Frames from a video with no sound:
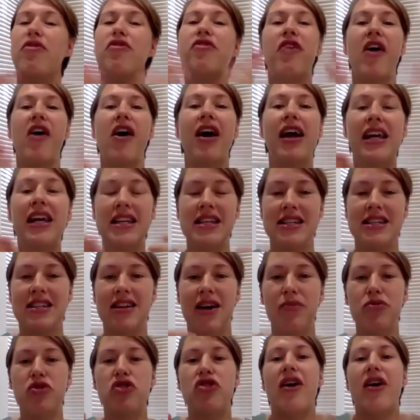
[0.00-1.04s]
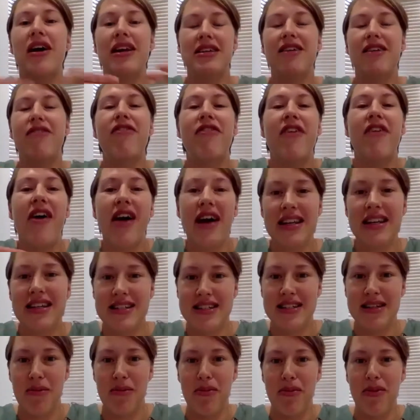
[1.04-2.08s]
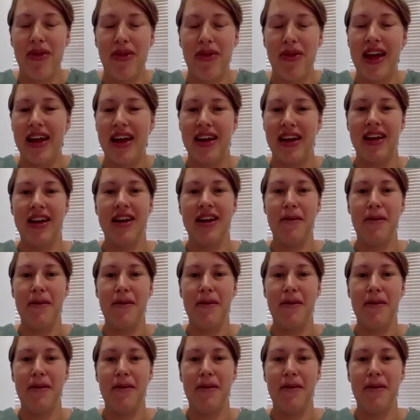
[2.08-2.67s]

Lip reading: trying to find something